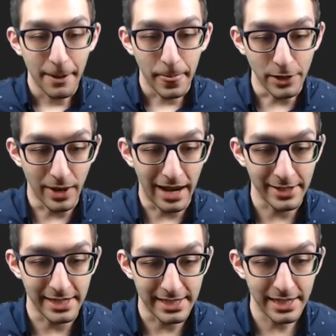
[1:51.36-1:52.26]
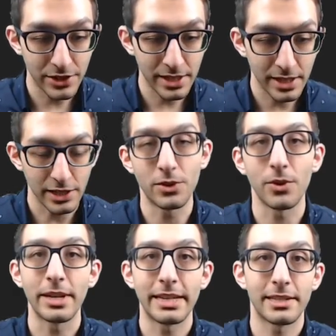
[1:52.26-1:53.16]
You have a decision, you
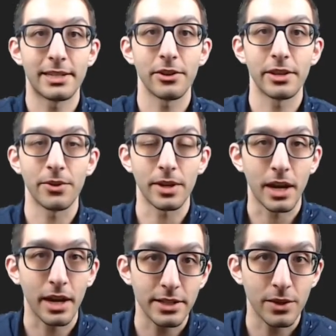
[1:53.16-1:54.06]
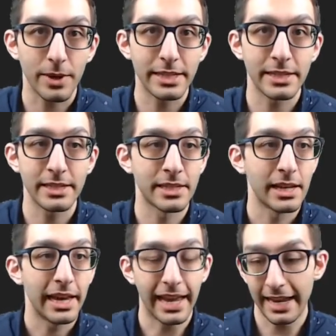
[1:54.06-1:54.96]
don't necessarily know the consequences,
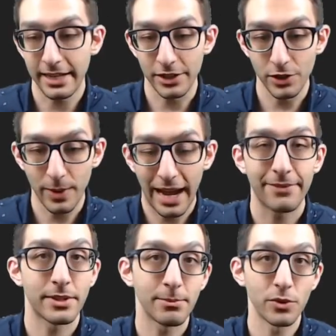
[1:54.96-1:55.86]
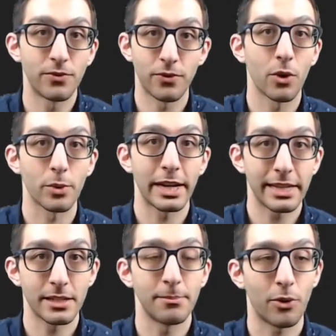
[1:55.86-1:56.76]
and you have to move forward
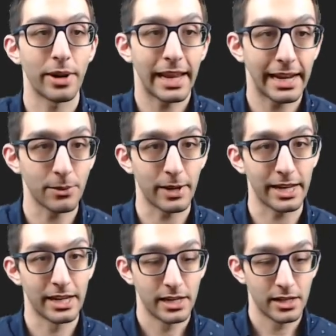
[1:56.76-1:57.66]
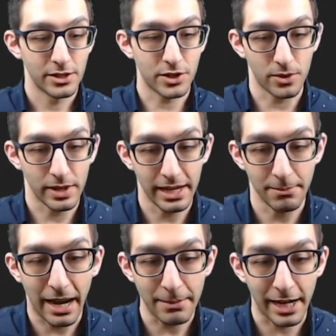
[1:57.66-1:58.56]
at some point anyway. So in
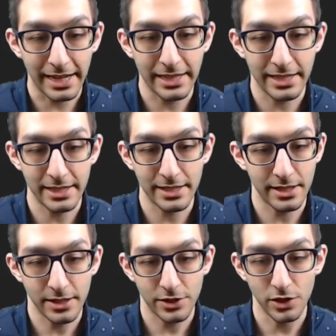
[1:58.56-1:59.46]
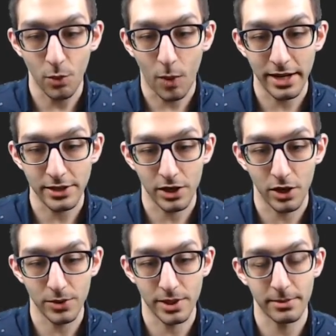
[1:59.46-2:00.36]
my mind, this is, do you want to
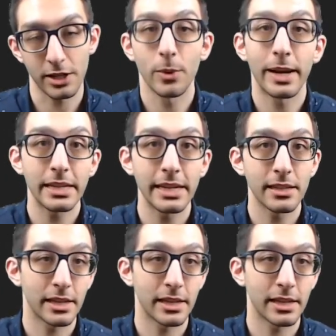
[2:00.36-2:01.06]
code something quickly?